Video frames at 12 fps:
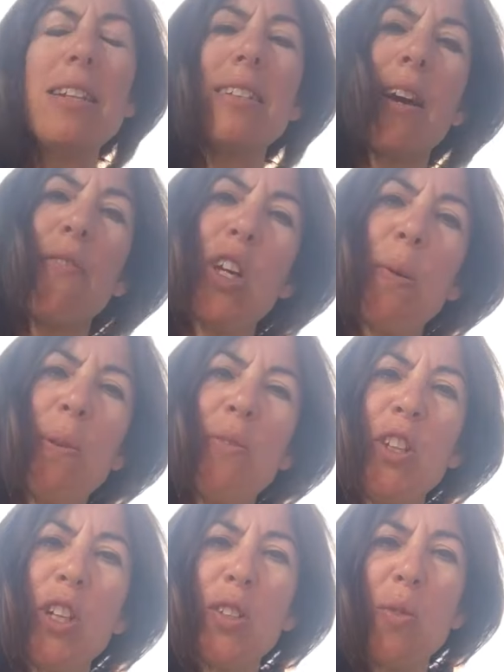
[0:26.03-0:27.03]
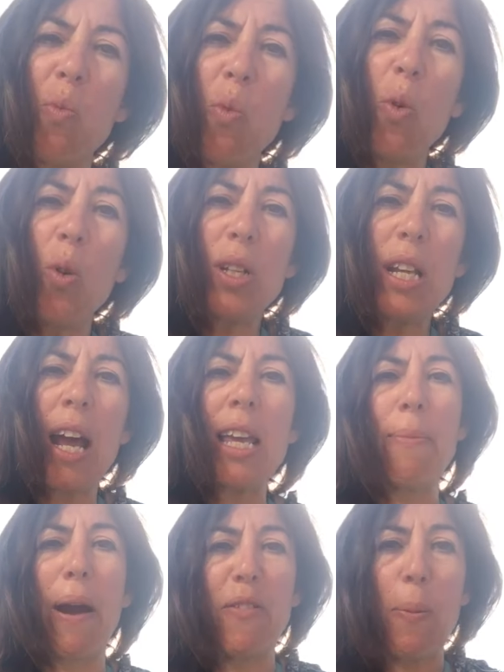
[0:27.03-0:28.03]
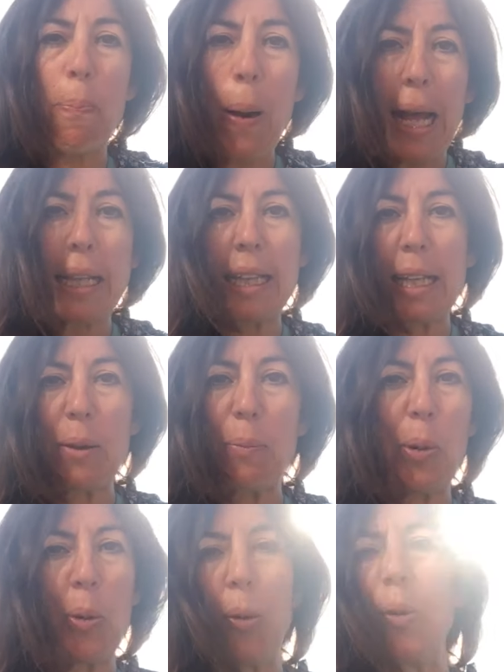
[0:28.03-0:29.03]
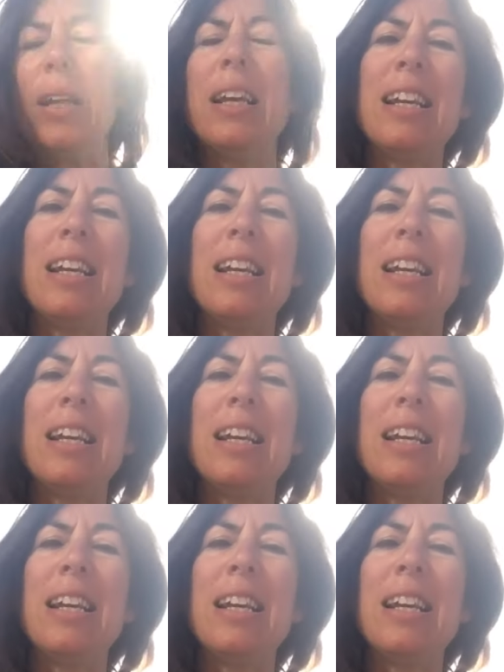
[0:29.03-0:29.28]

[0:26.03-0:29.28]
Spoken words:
just have a couple of jugs of water, you might have a paddling pool.